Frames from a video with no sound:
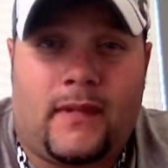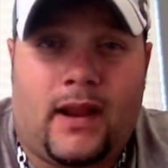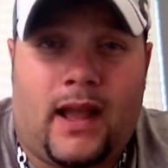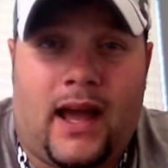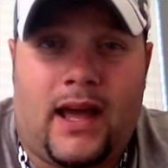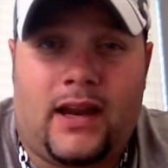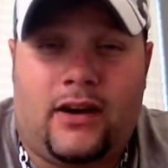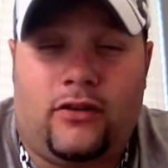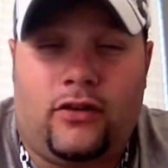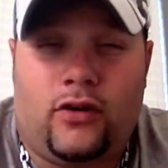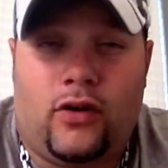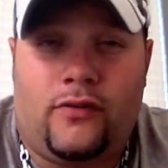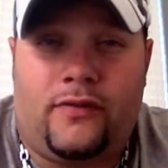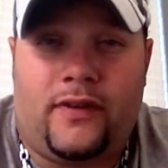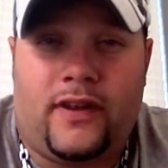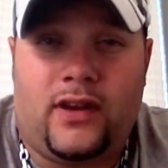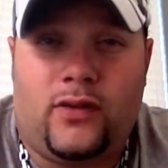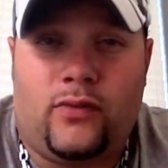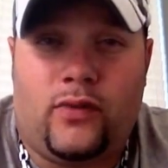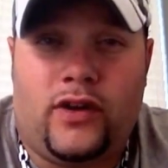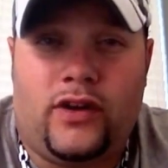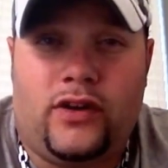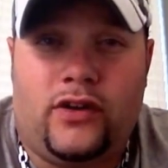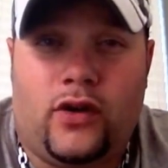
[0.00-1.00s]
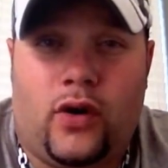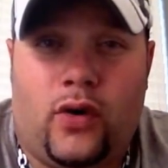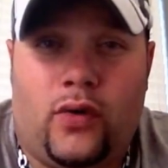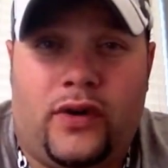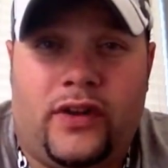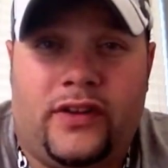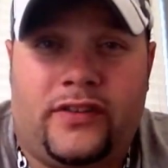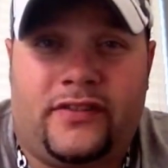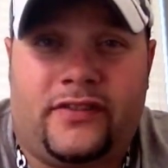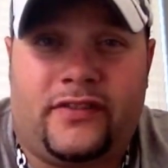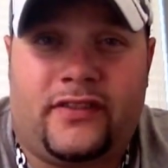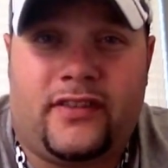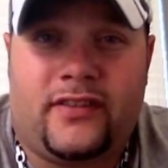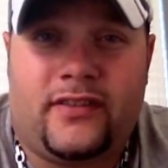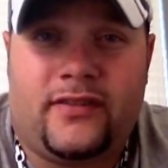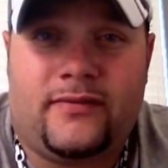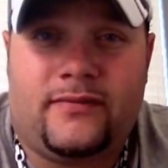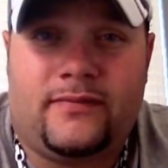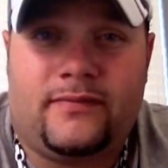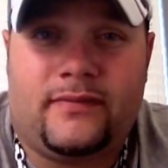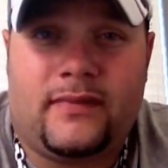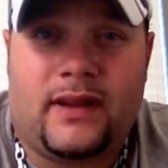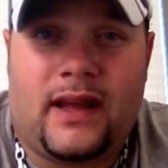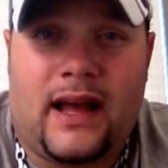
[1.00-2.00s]
don't know if anyone noticed
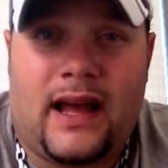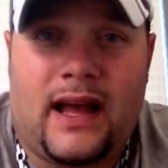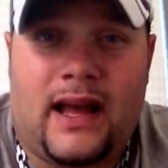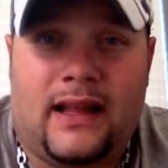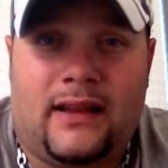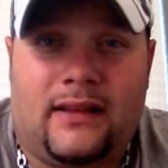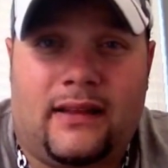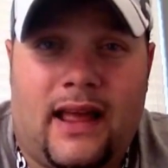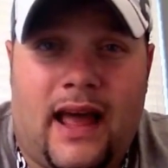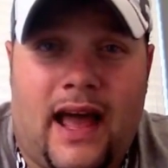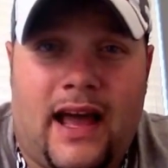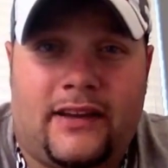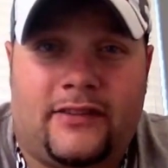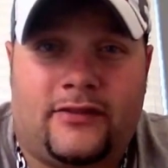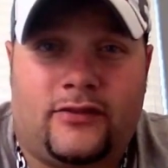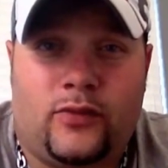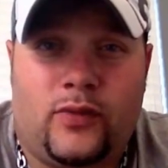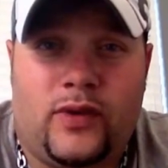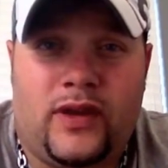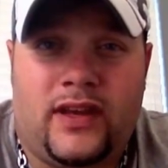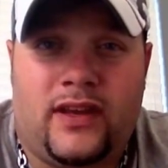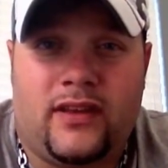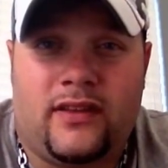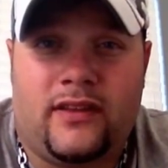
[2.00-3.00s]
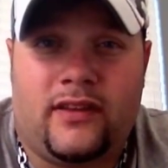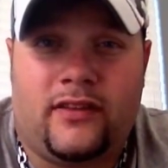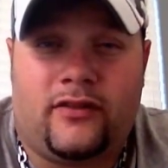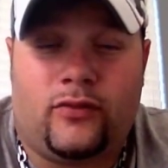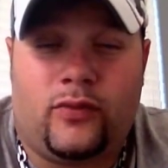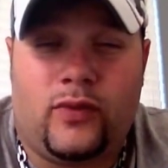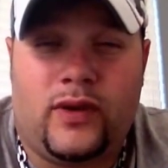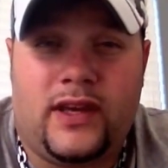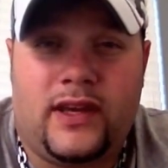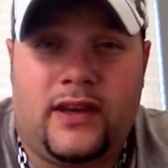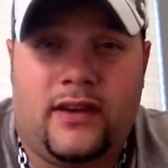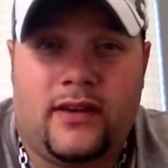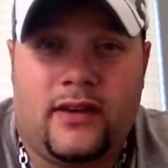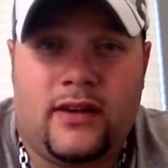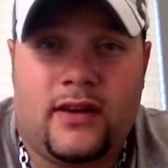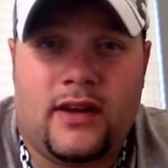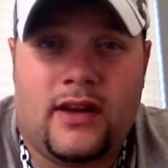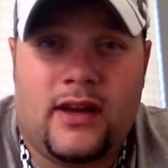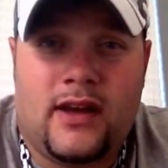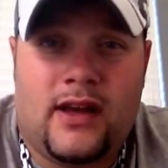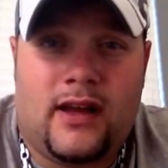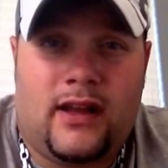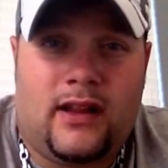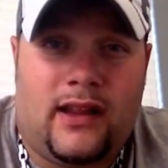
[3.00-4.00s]
last week and this week.
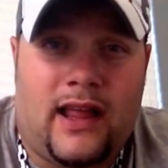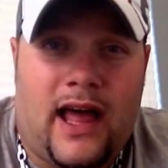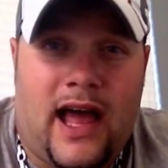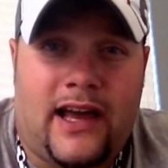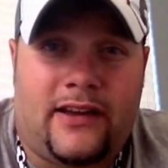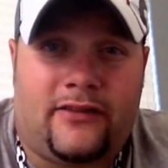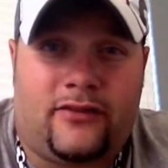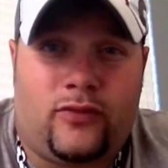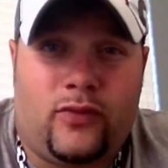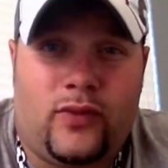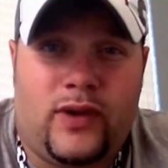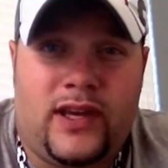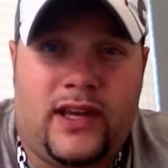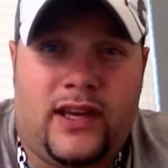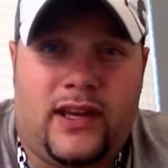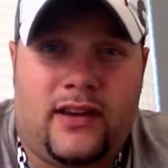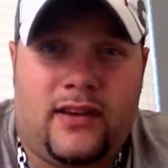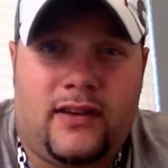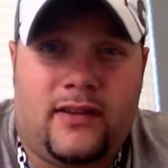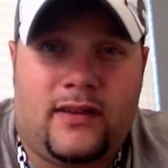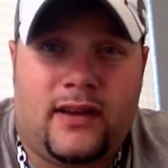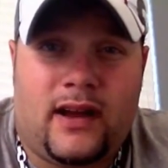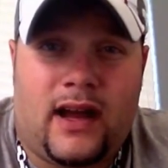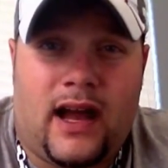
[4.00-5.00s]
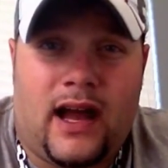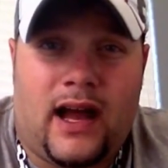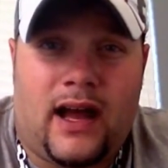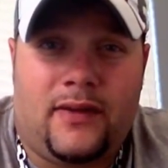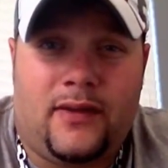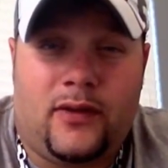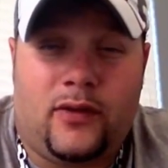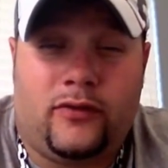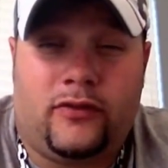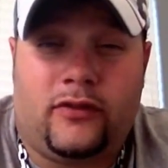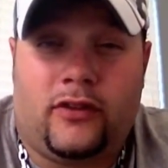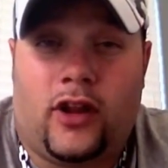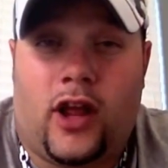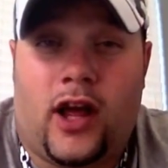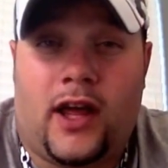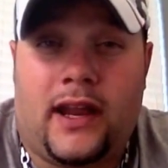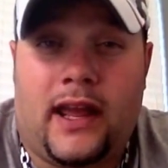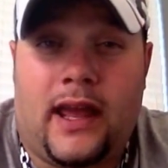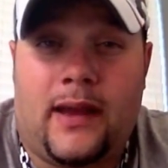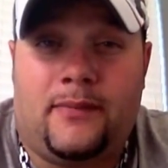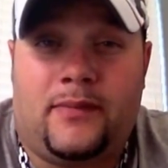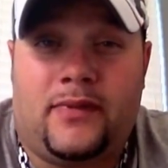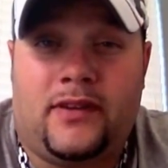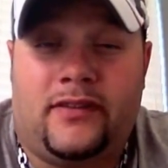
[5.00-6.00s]
Last week, there was a lot
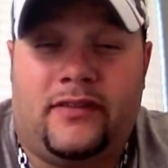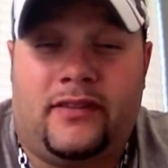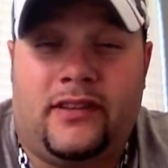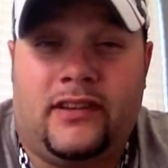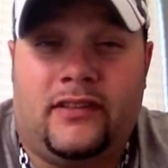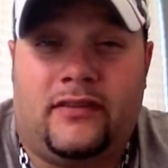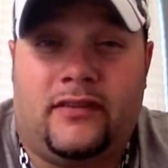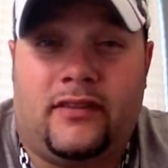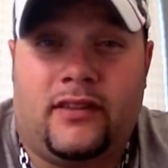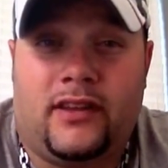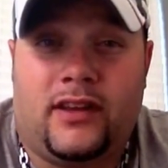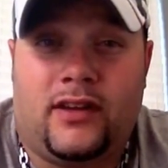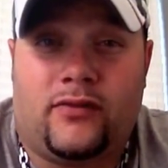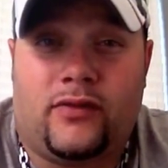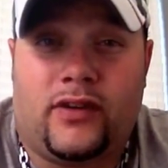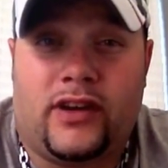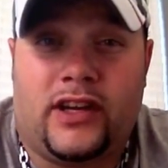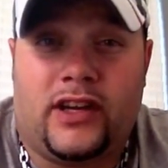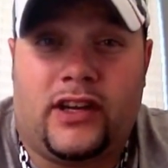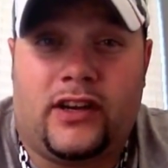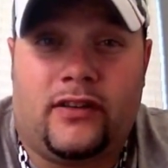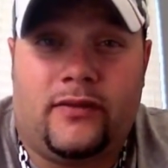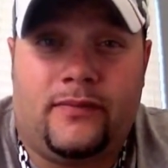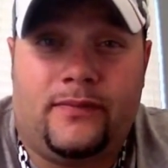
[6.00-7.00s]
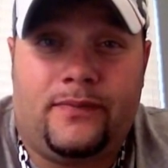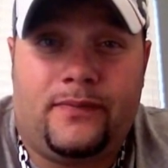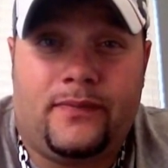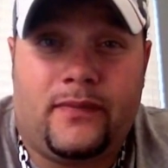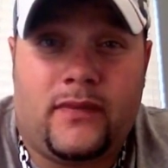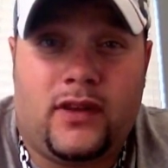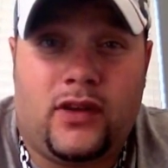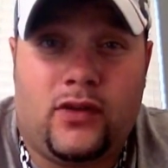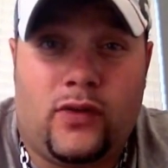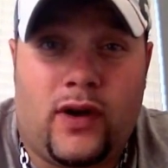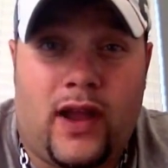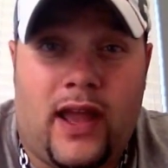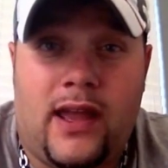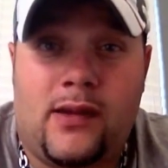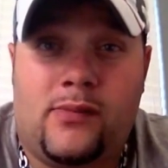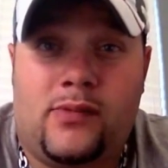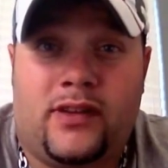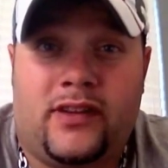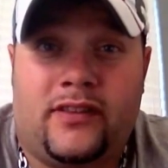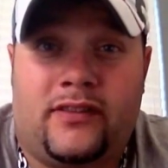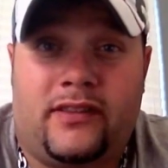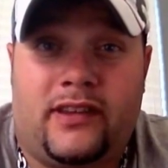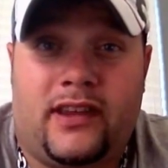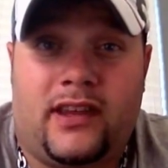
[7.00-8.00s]
of empty seats in the arena. You were able
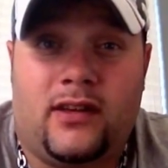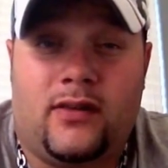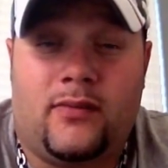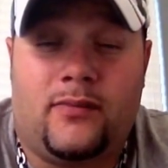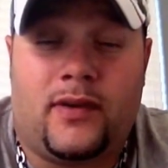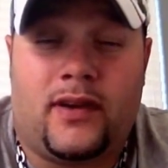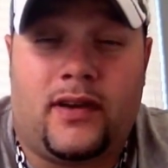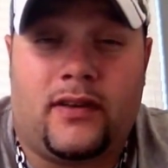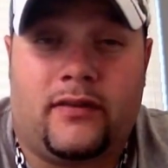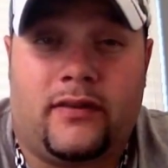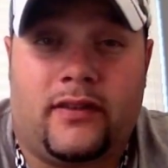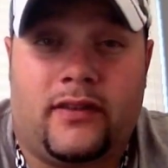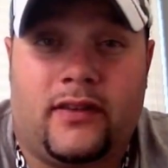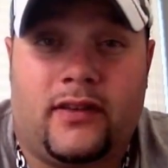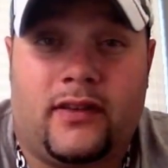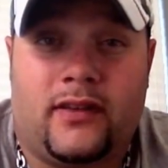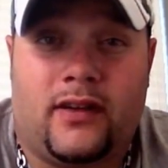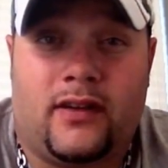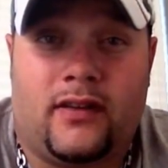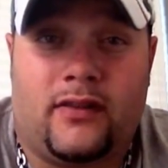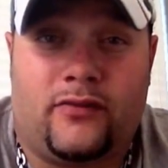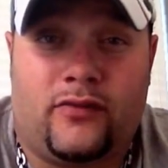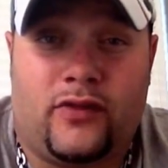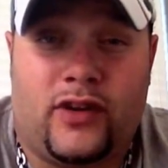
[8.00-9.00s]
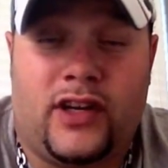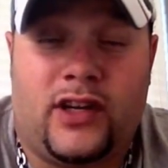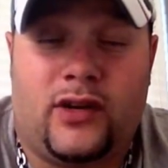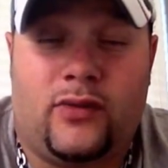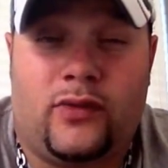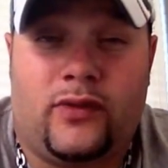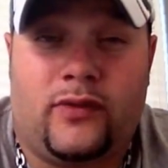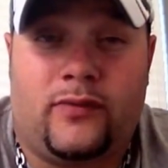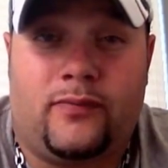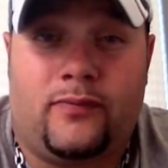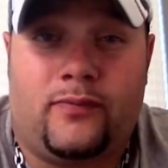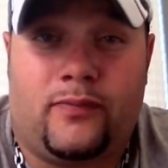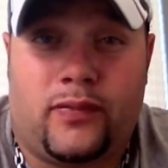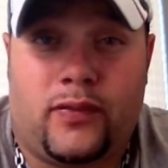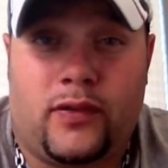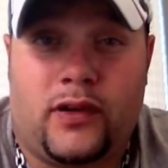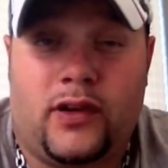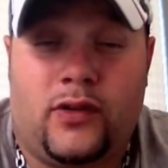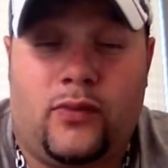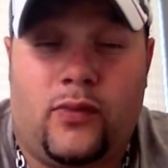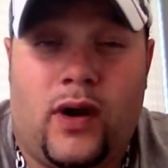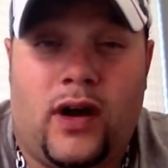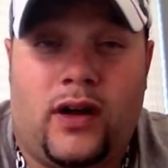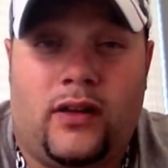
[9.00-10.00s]
to see them because the arena was
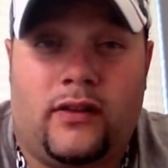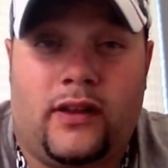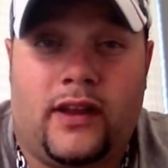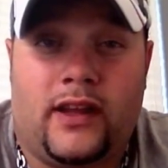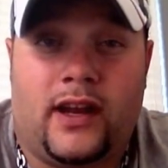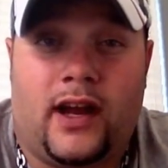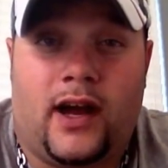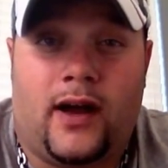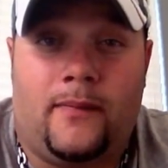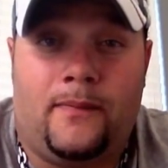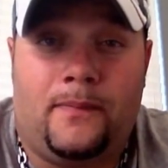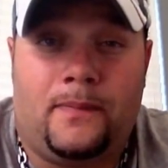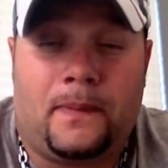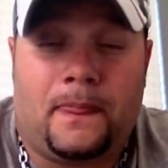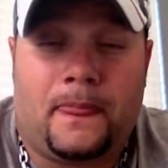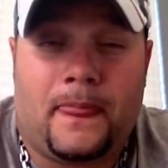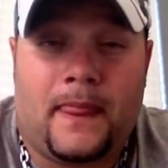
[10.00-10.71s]
pretty well lit up.